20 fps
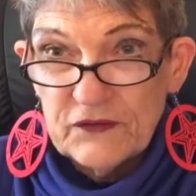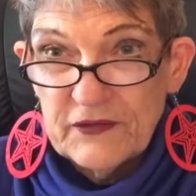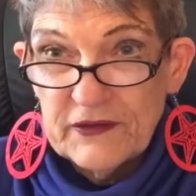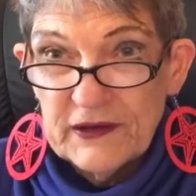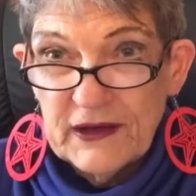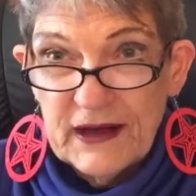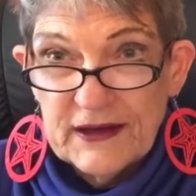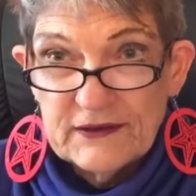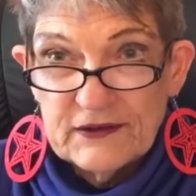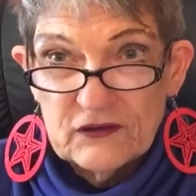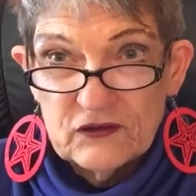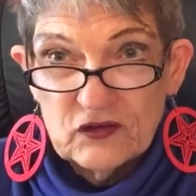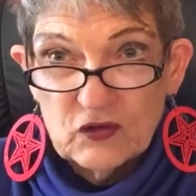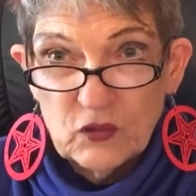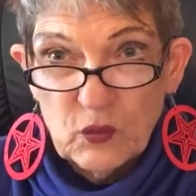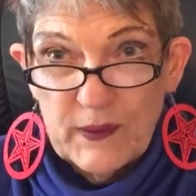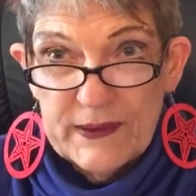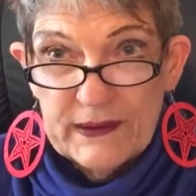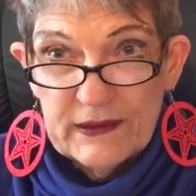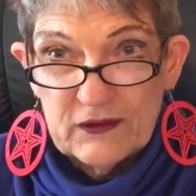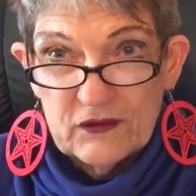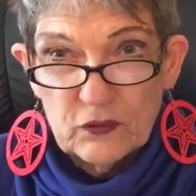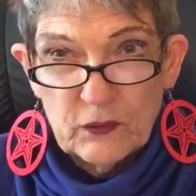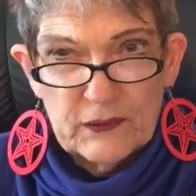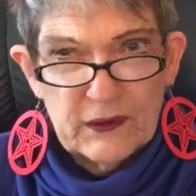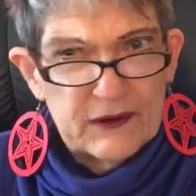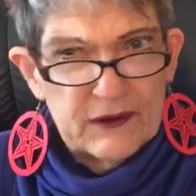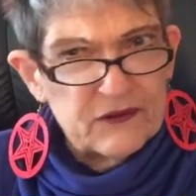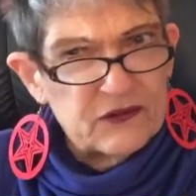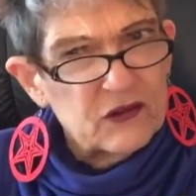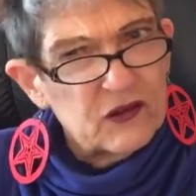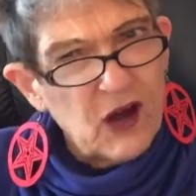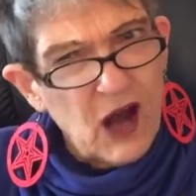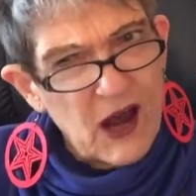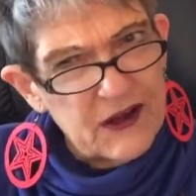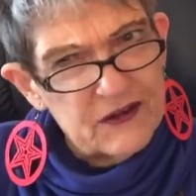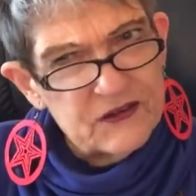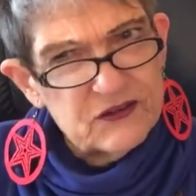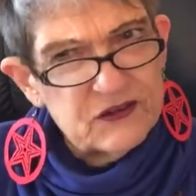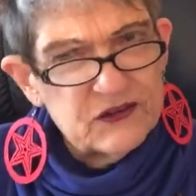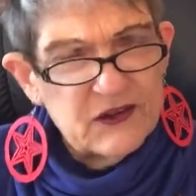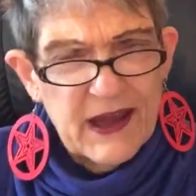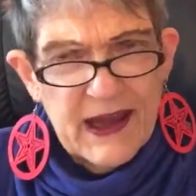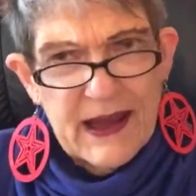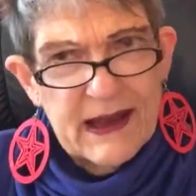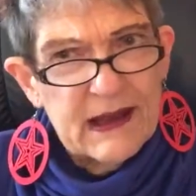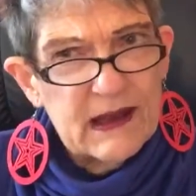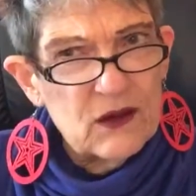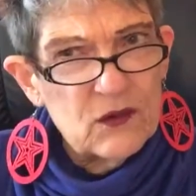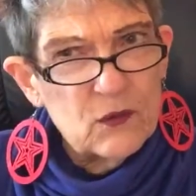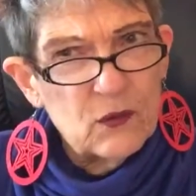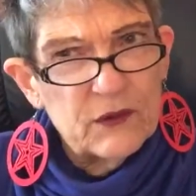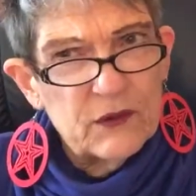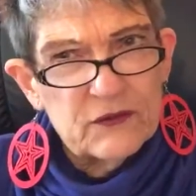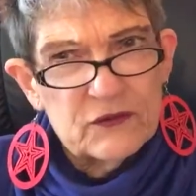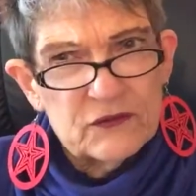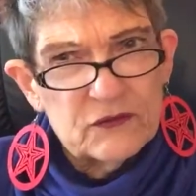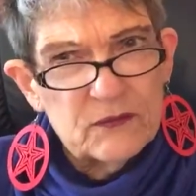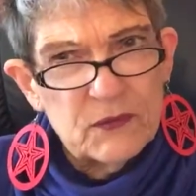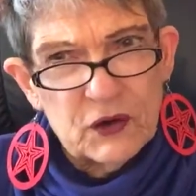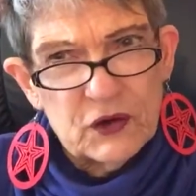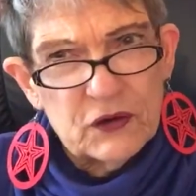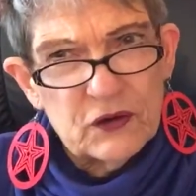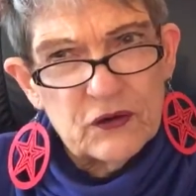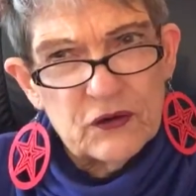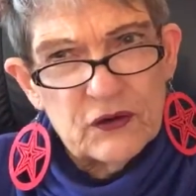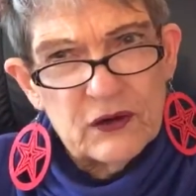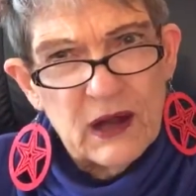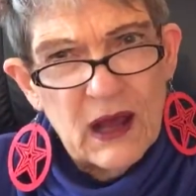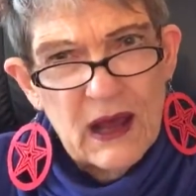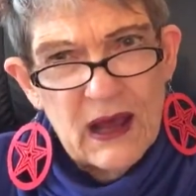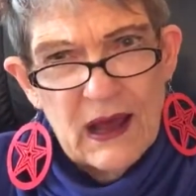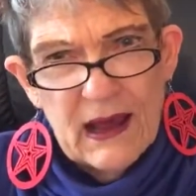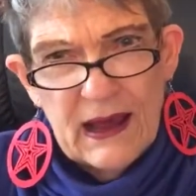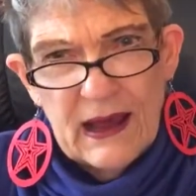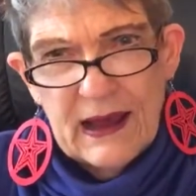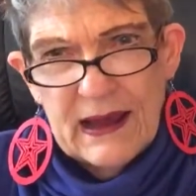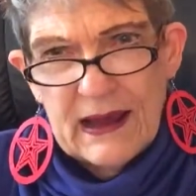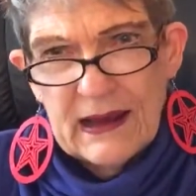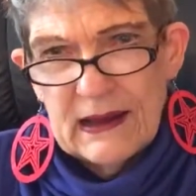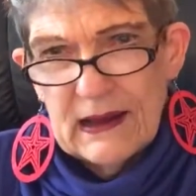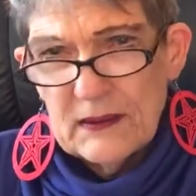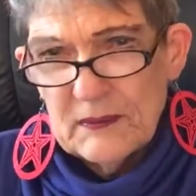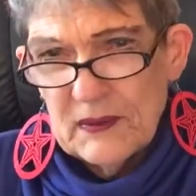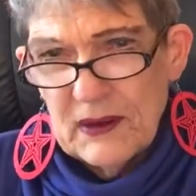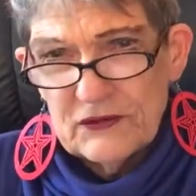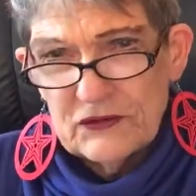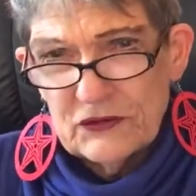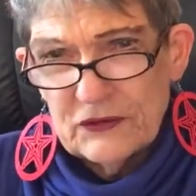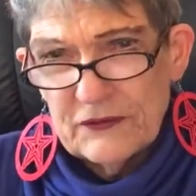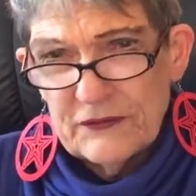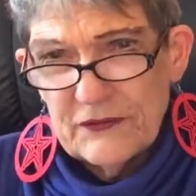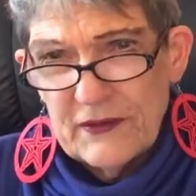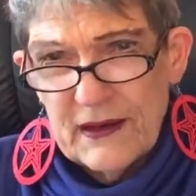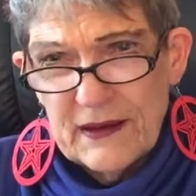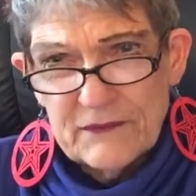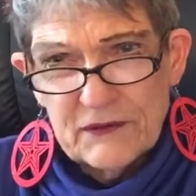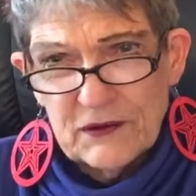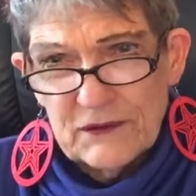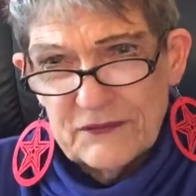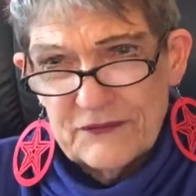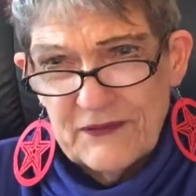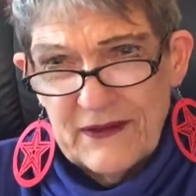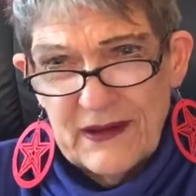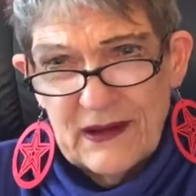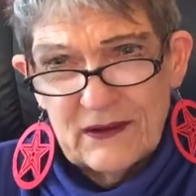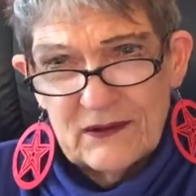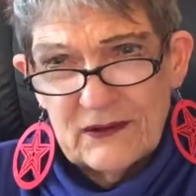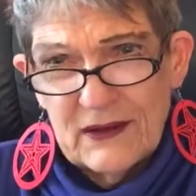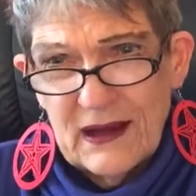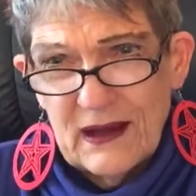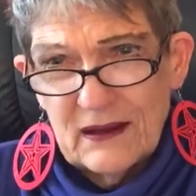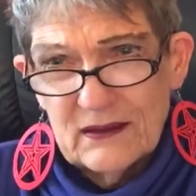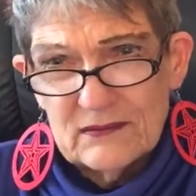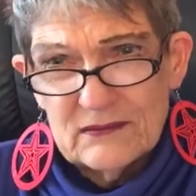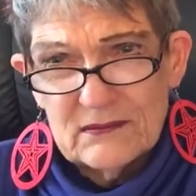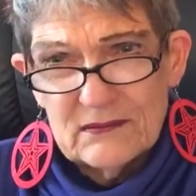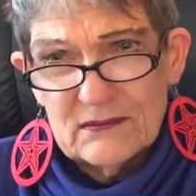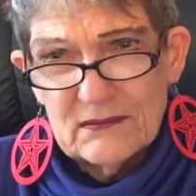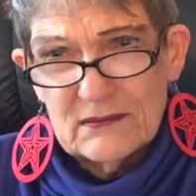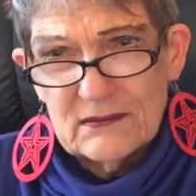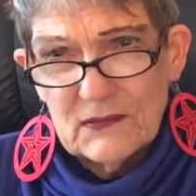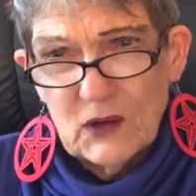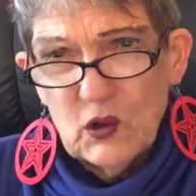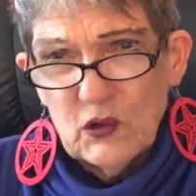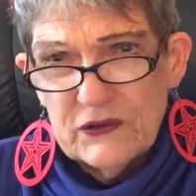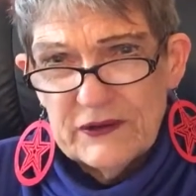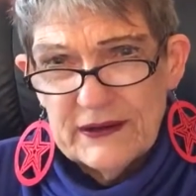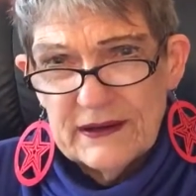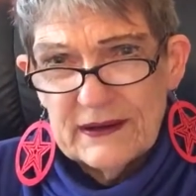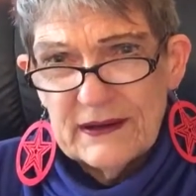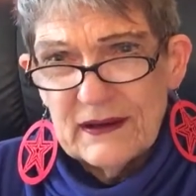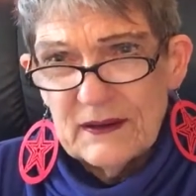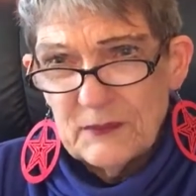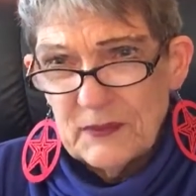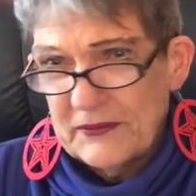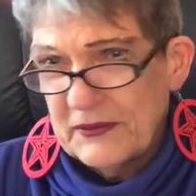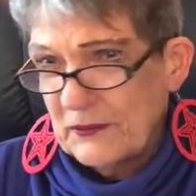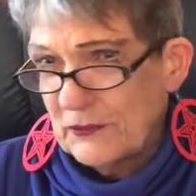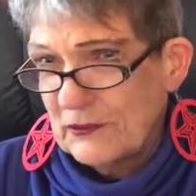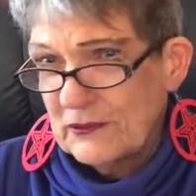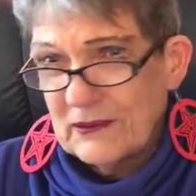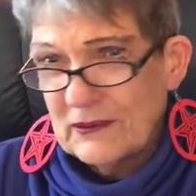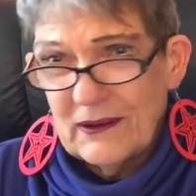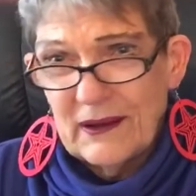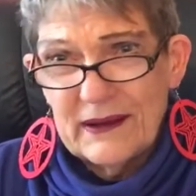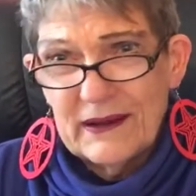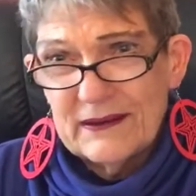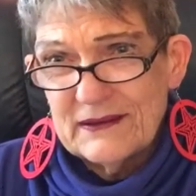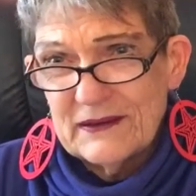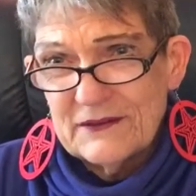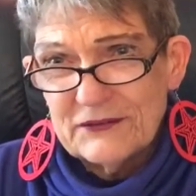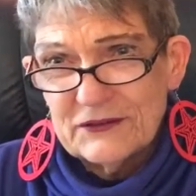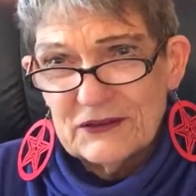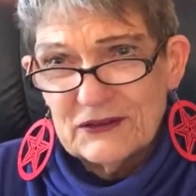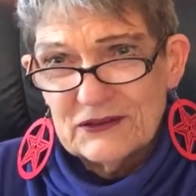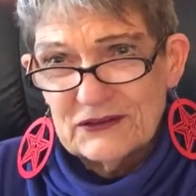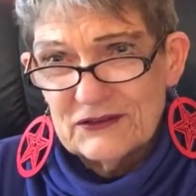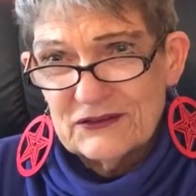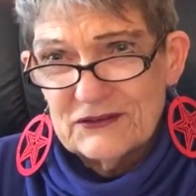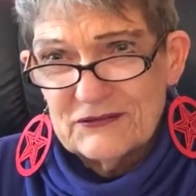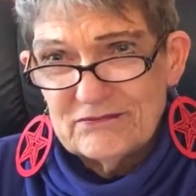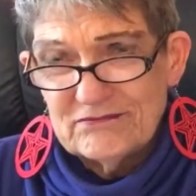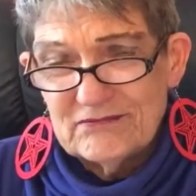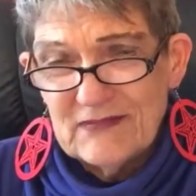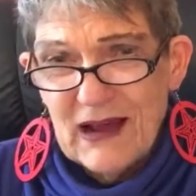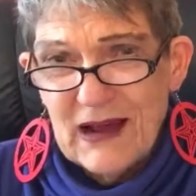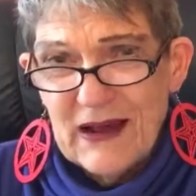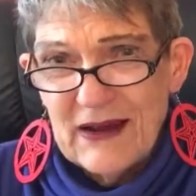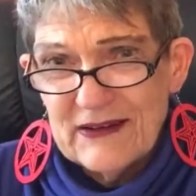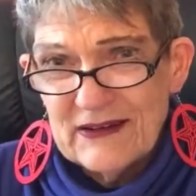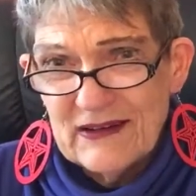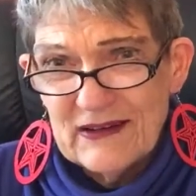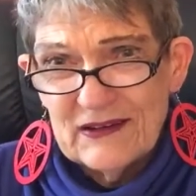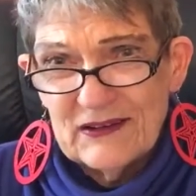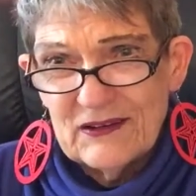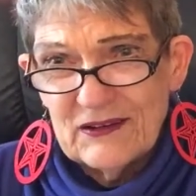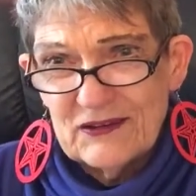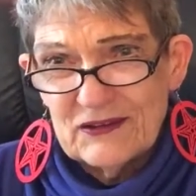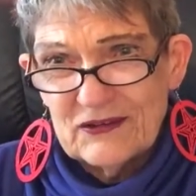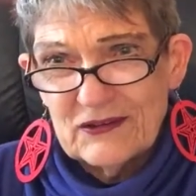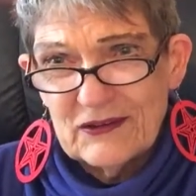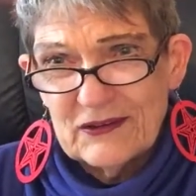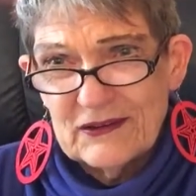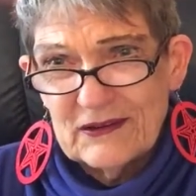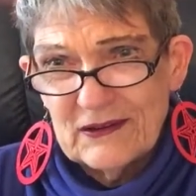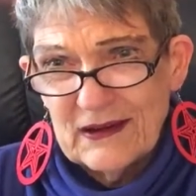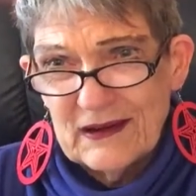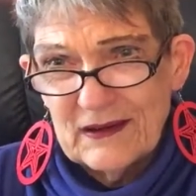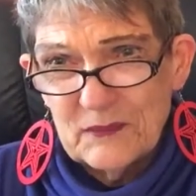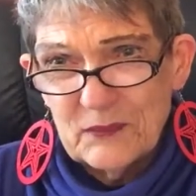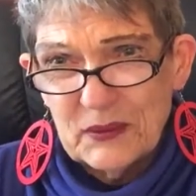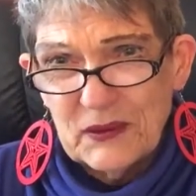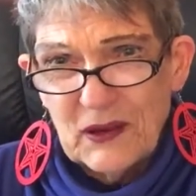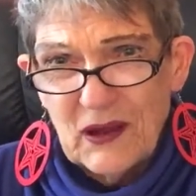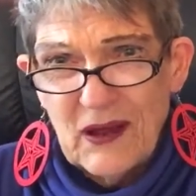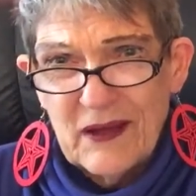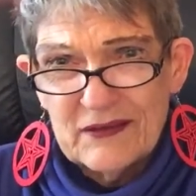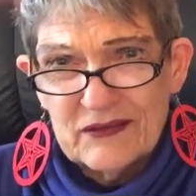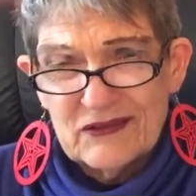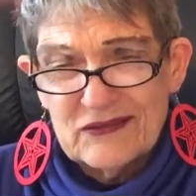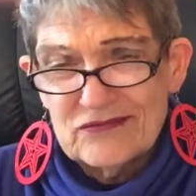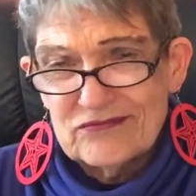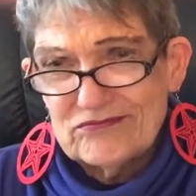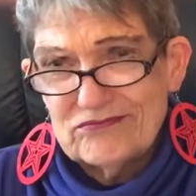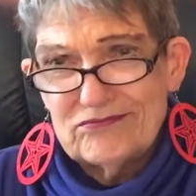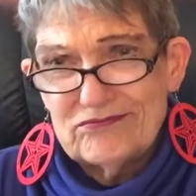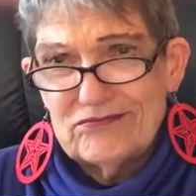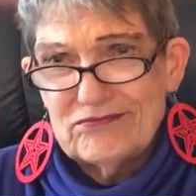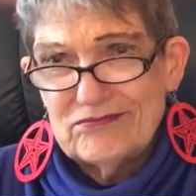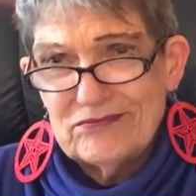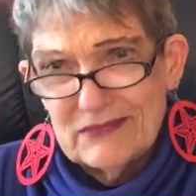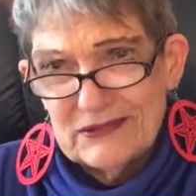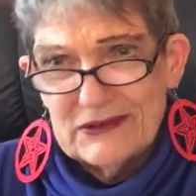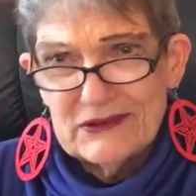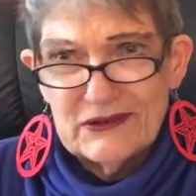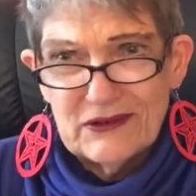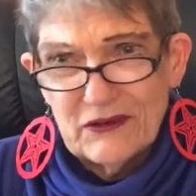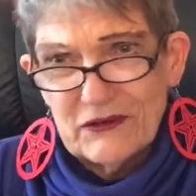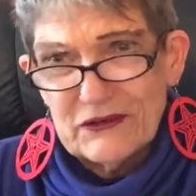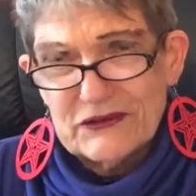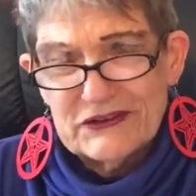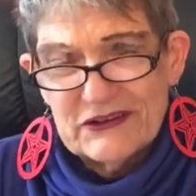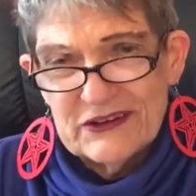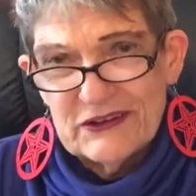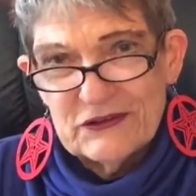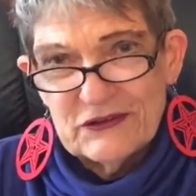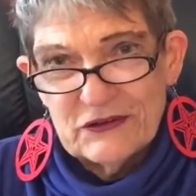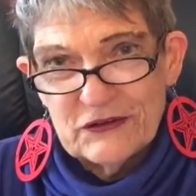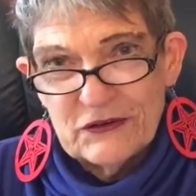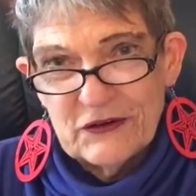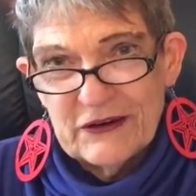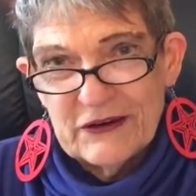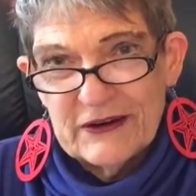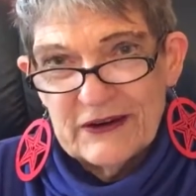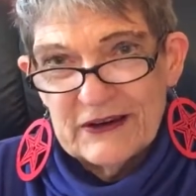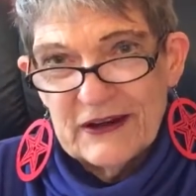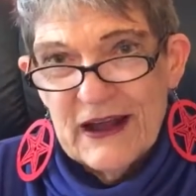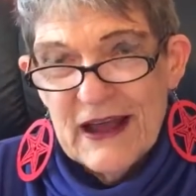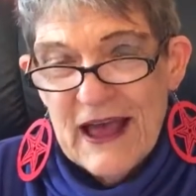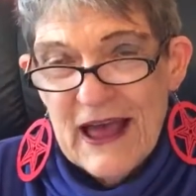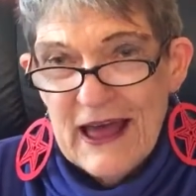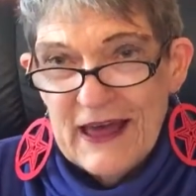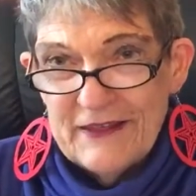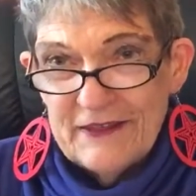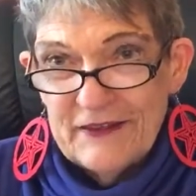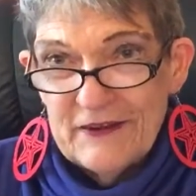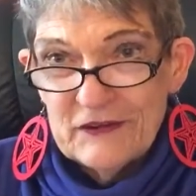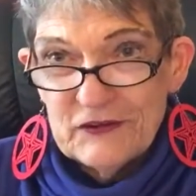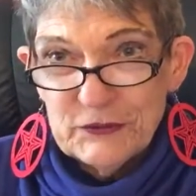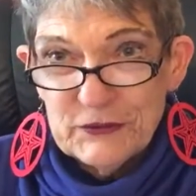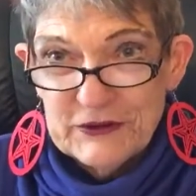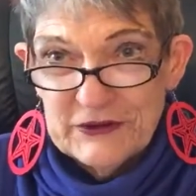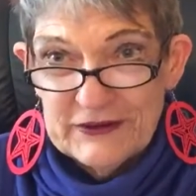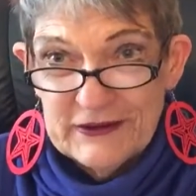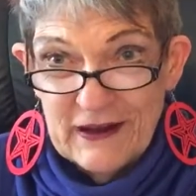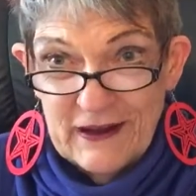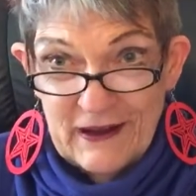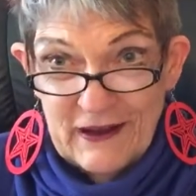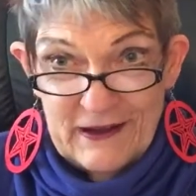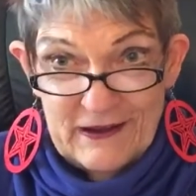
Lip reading: in the 1920s, where a Scottish nanny was murdered. And I'm not sure if they ever found out who did it, but there were a lot of different ideas and plots looked into on it. This one,